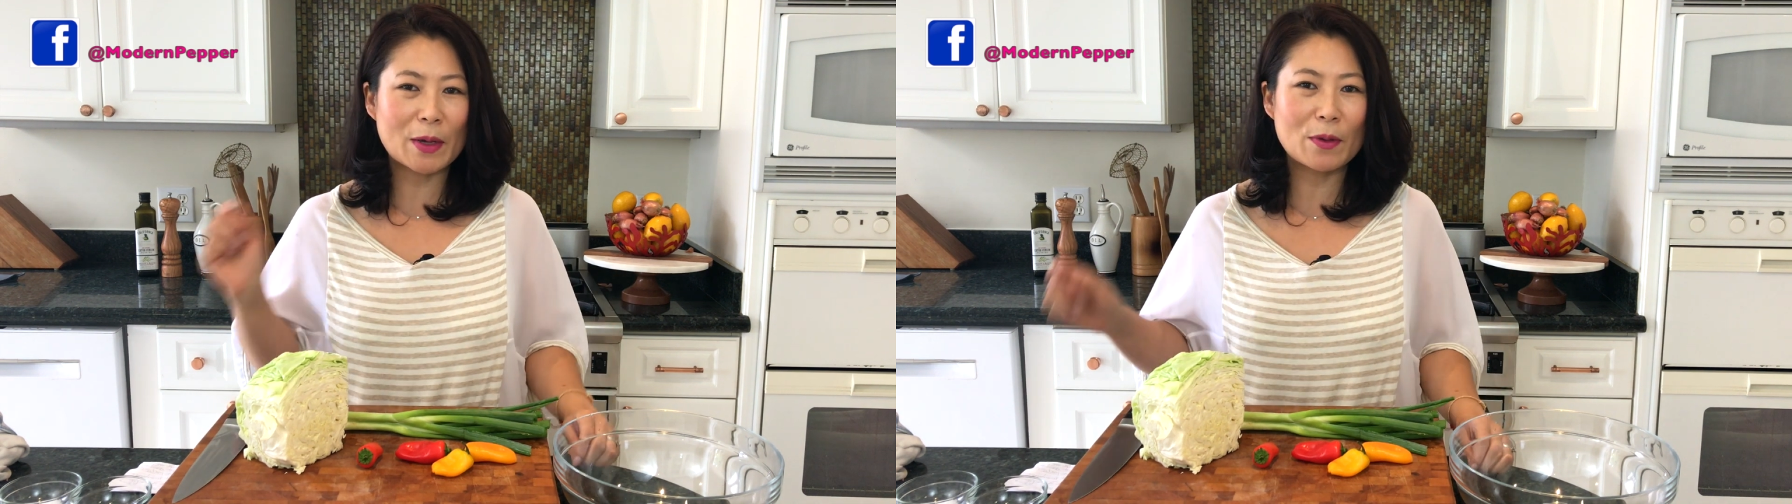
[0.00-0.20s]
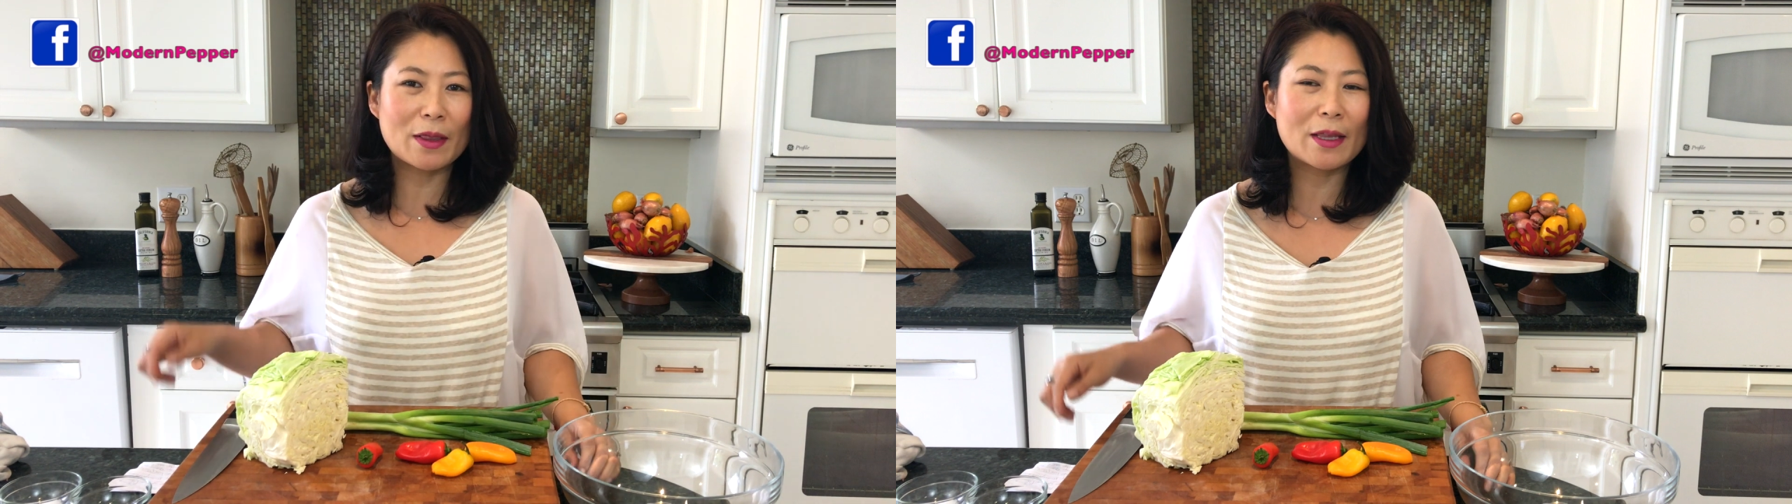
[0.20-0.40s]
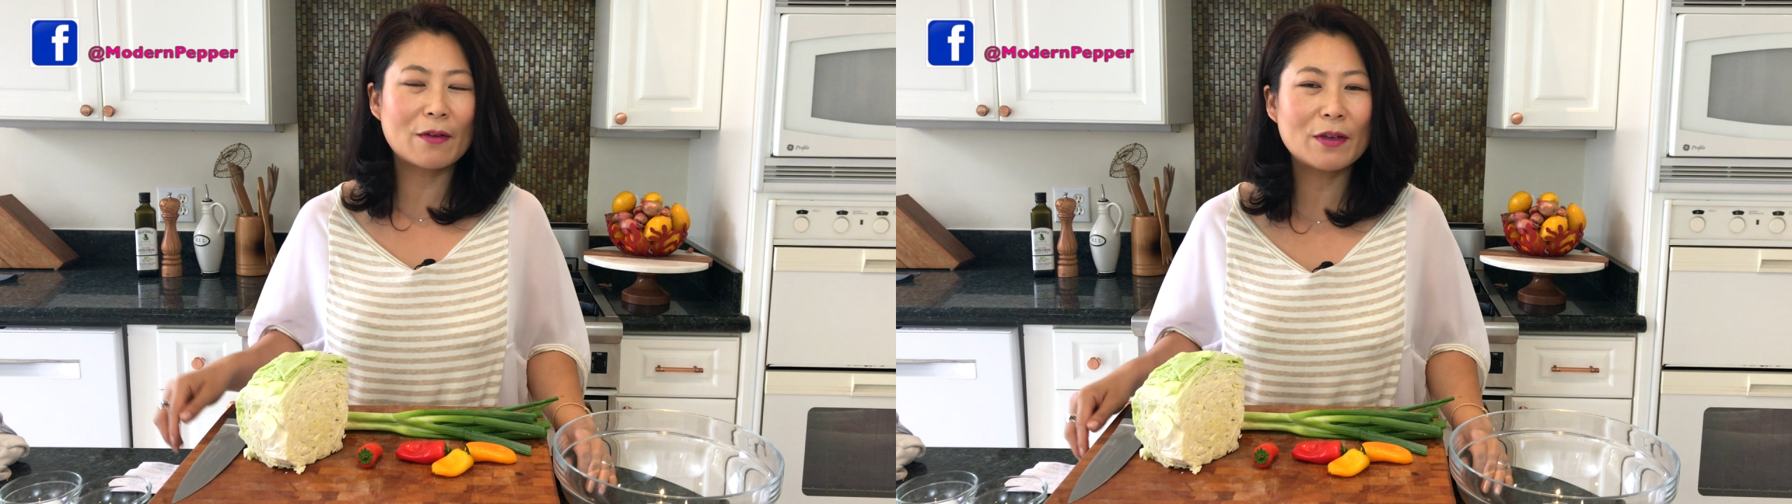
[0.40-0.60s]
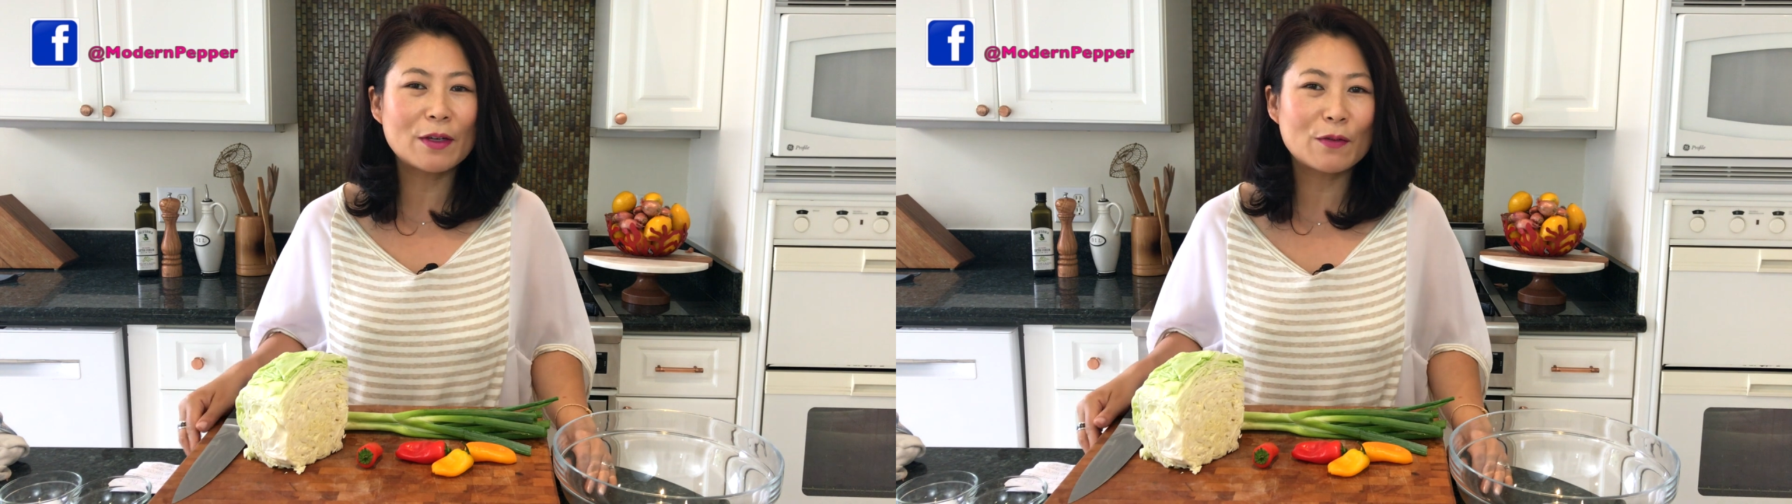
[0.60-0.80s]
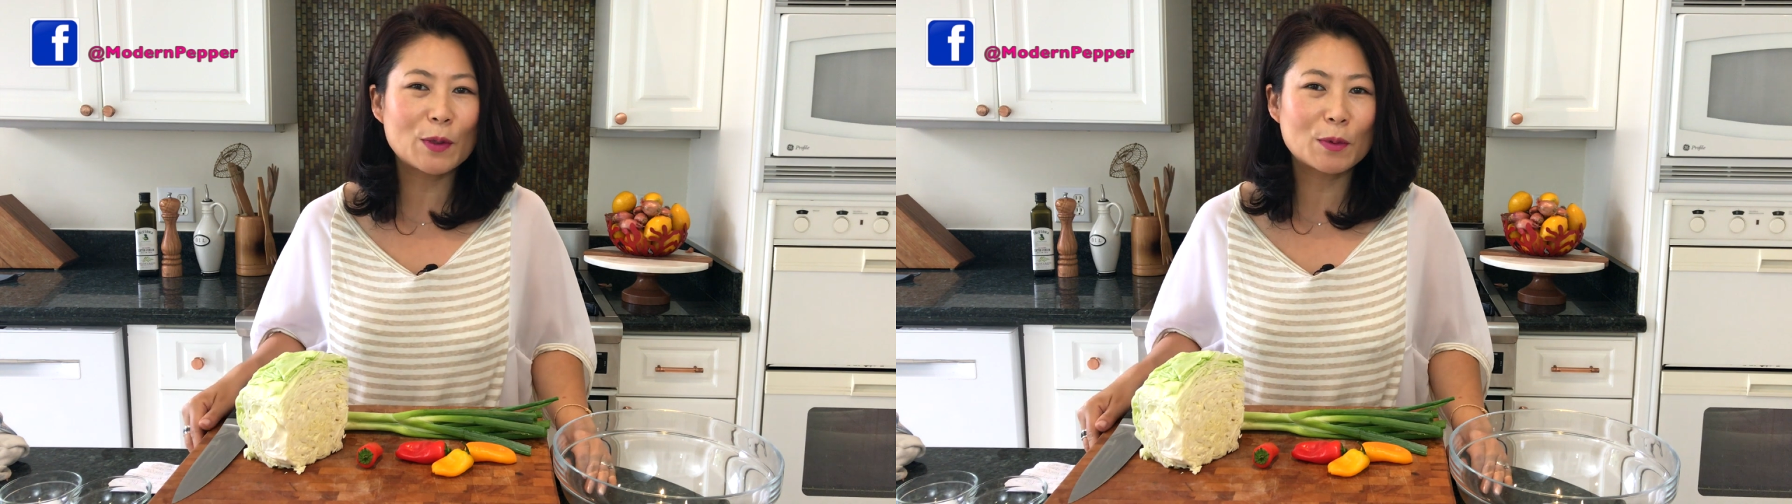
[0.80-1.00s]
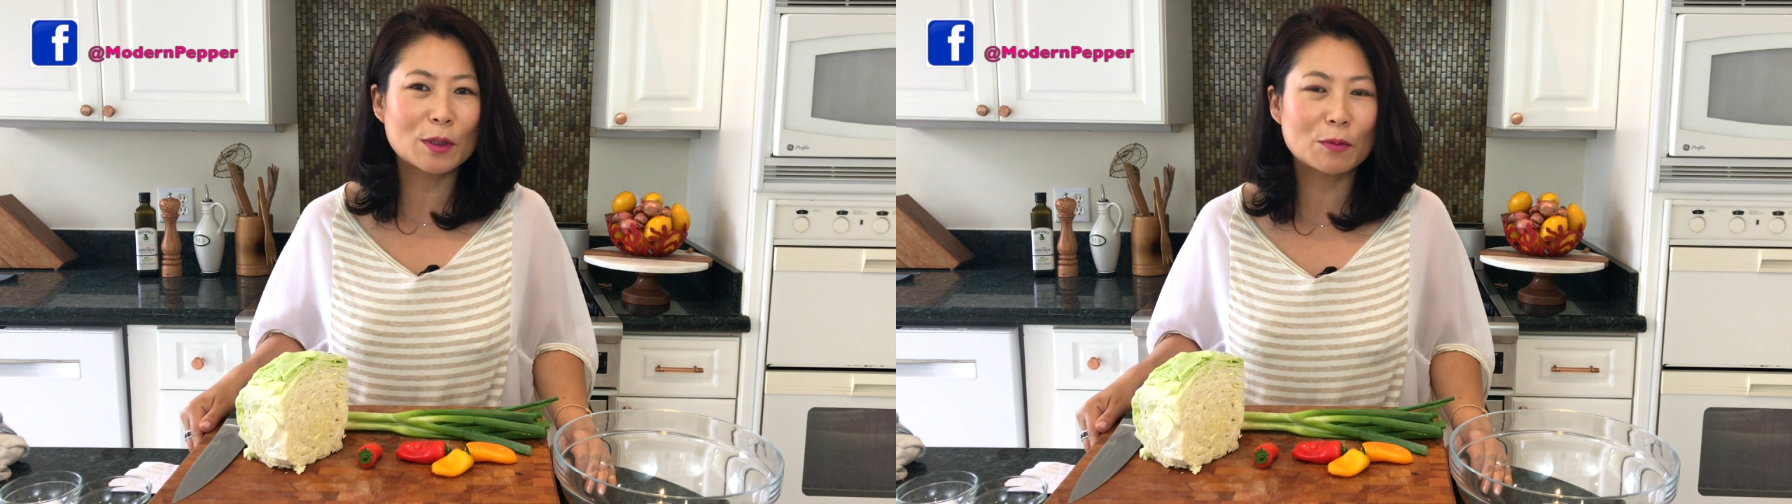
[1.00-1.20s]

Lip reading: I would love it if you would